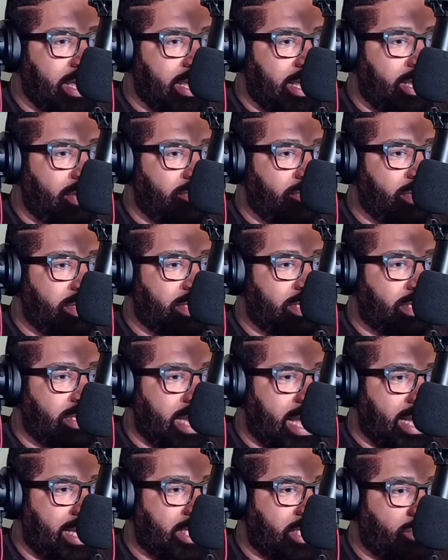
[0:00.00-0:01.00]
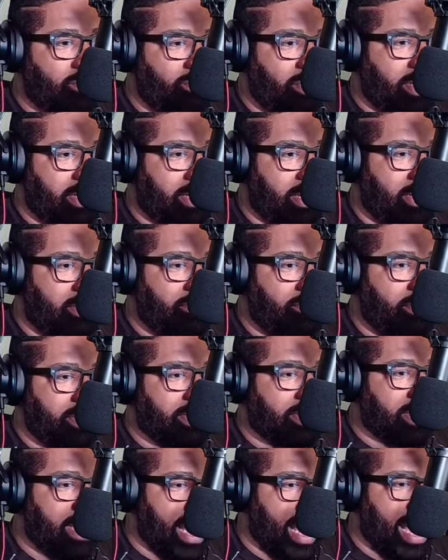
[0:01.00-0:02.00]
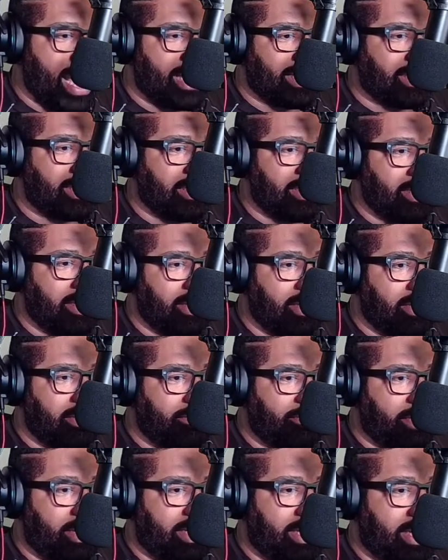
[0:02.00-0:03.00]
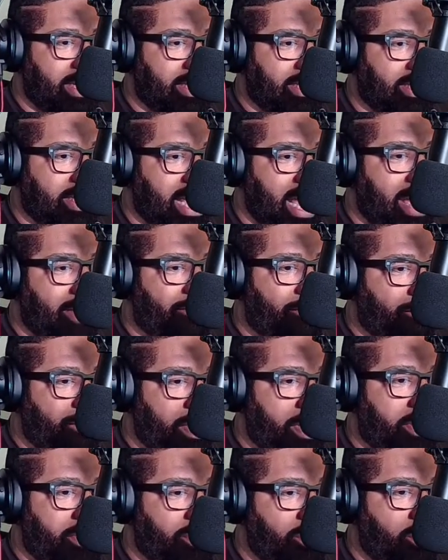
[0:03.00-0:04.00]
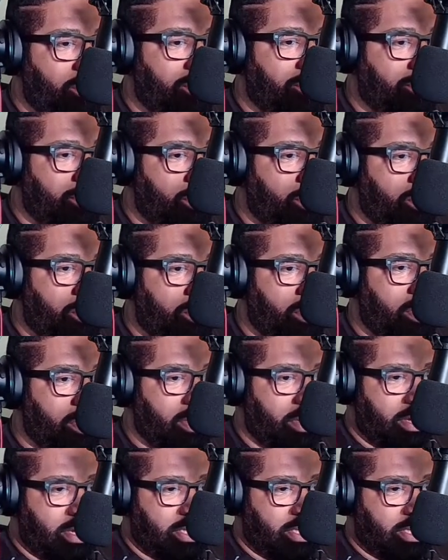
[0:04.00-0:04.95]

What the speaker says: It was nice when it was hot, but it's not fun no more.